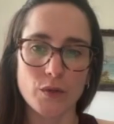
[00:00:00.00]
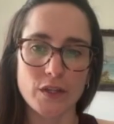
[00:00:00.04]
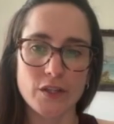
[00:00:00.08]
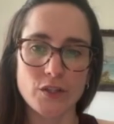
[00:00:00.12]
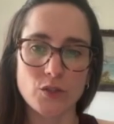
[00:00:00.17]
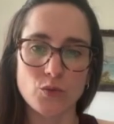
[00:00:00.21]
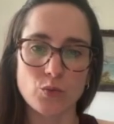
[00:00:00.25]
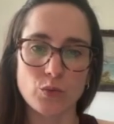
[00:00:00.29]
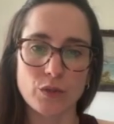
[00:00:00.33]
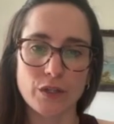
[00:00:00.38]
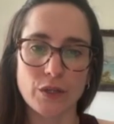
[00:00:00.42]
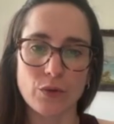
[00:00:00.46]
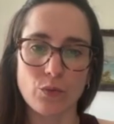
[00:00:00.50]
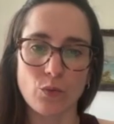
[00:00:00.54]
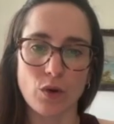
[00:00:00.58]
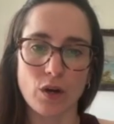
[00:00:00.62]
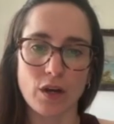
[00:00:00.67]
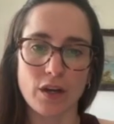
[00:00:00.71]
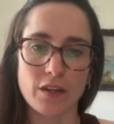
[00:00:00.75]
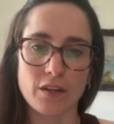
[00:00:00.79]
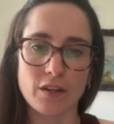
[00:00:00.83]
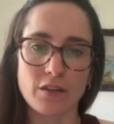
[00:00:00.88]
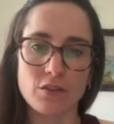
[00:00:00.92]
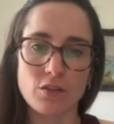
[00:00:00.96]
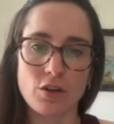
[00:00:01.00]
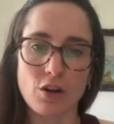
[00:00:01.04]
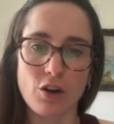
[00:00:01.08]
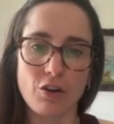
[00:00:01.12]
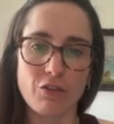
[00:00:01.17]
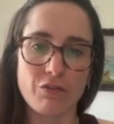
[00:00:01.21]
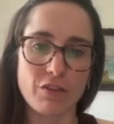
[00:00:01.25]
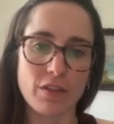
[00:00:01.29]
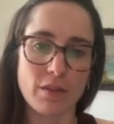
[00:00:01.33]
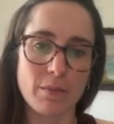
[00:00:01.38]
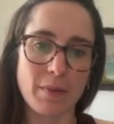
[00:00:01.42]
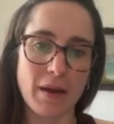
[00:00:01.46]
week 21
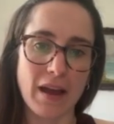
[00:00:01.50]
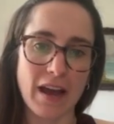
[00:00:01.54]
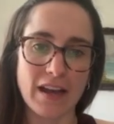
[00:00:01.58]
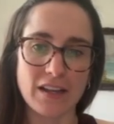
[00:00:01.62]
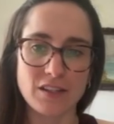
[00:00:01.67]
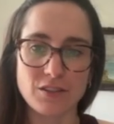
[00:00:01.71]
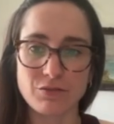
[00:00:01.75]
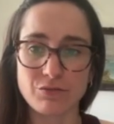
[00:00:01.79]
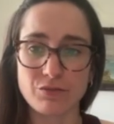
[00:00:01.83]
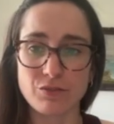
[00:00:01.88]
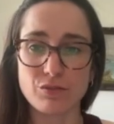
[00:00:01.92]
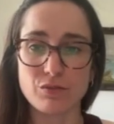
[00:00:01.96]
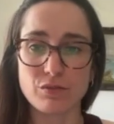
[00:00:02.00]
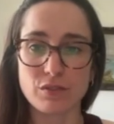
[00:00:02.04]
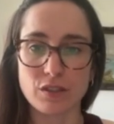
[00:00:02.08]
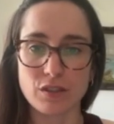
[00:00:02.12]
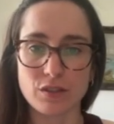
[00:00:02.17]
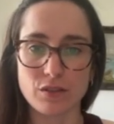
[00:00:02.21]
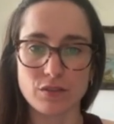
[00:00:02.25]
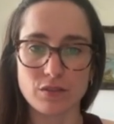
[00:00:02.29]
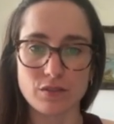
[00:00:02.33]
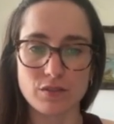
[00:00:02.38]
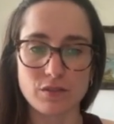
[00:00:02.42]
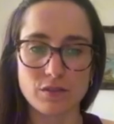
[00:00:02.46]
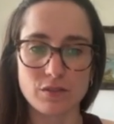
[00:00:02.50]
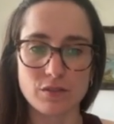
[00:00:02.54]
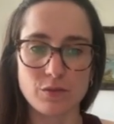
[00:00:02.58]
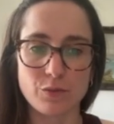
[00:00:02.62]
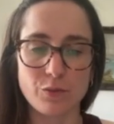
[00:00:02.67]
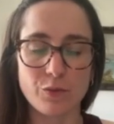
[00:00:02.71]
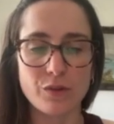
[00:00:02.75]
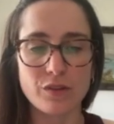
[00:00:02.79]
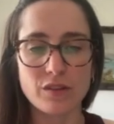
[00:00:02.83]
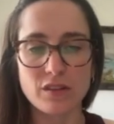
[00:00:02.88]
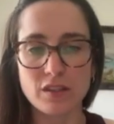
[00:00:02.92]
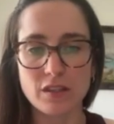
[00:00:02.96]
over the past few years,
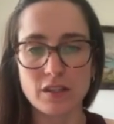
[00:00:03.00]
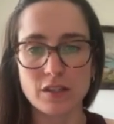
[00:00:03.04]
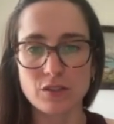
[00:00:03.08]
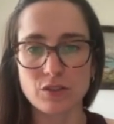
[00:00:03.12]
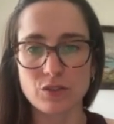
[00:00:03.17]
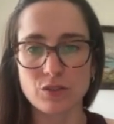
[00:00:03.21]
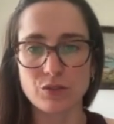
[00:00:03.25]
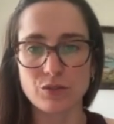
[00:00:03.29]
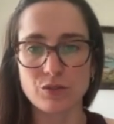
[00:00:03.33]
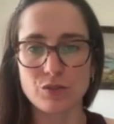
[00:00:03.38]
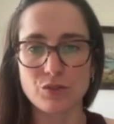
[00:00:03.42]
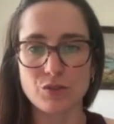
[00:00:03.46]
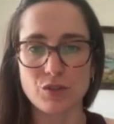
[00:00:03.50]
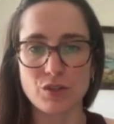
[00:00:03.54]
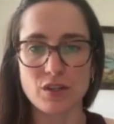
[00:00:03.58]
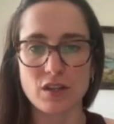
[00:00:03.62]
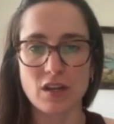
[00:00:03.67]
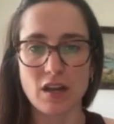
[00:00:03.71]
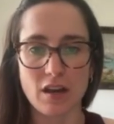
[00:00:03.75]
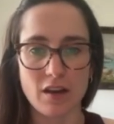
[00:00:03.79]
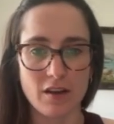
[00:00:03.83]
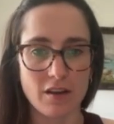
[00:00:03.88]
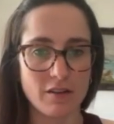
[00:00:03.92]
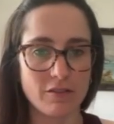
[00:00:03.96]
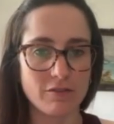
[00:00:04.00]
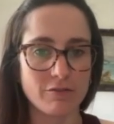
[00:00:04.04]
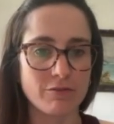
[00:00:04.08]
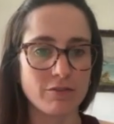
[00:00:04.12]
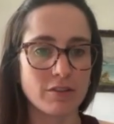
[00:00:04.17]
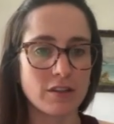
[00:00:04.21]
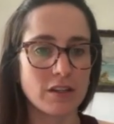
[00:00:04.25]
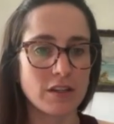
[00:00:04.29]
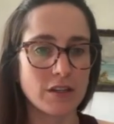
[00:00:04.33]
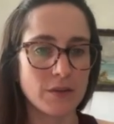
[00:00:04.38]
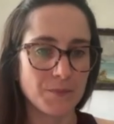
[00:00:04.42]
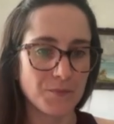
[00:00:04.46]
with the exclusion of
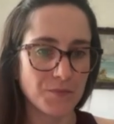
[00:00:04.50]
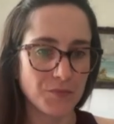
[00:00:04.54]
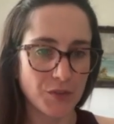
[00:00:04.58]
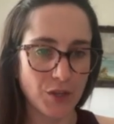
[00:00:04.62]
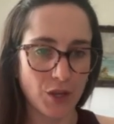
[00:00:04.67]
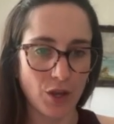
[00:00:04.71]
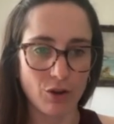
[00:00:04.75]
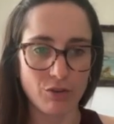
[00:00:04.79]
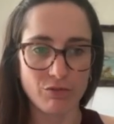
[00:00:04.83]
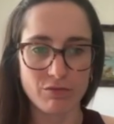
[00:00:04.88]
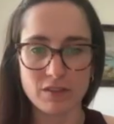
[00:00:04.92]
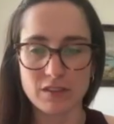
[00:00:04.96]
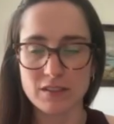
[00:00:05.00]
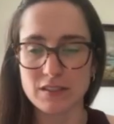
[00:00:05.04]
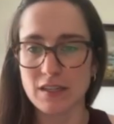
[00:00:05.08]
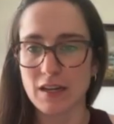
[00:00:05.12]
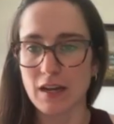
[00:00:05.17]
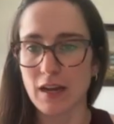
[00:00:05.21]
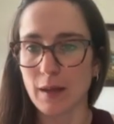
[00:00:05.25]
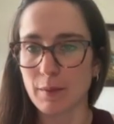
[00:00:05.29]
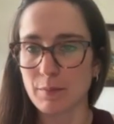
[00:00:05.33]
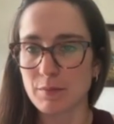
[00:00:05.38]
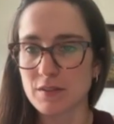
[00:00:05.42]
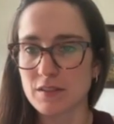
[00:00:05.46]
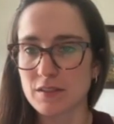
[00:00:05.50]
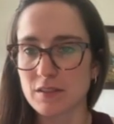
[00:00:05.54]
COVID times.